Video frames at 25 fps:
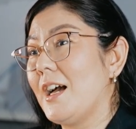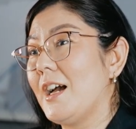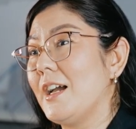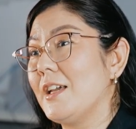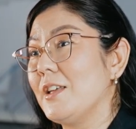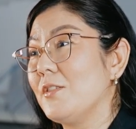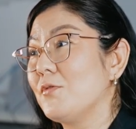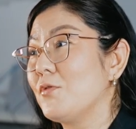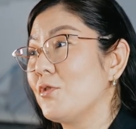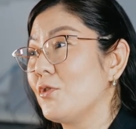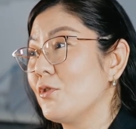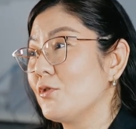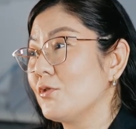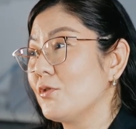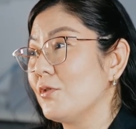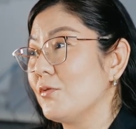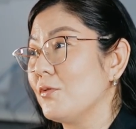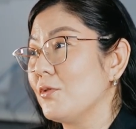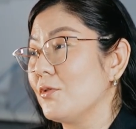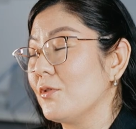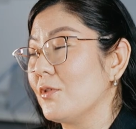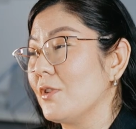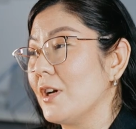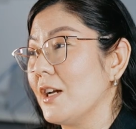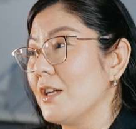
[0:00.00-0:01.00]
In front of
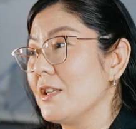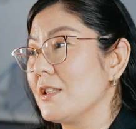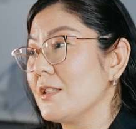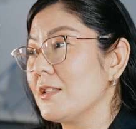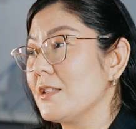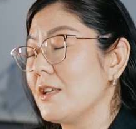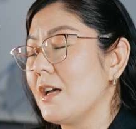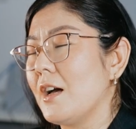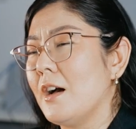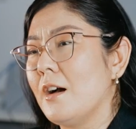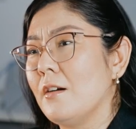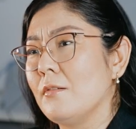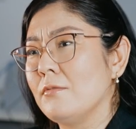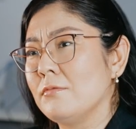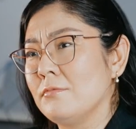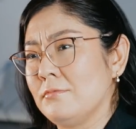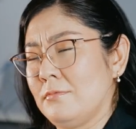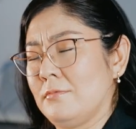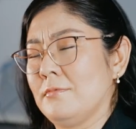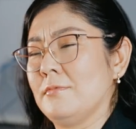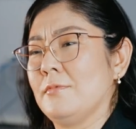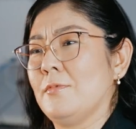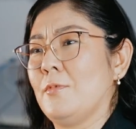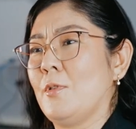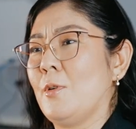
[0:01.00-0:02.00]
your eyes.
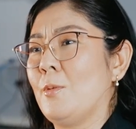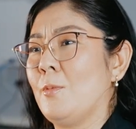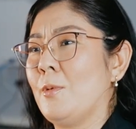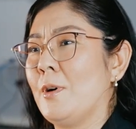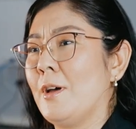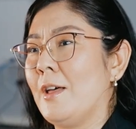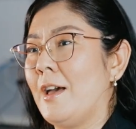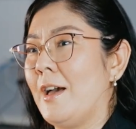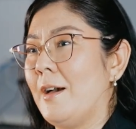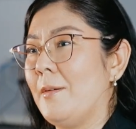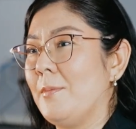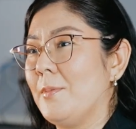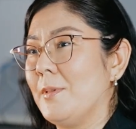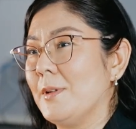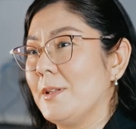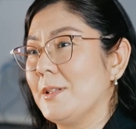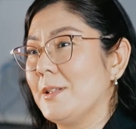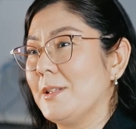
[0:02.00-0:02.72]
What happened?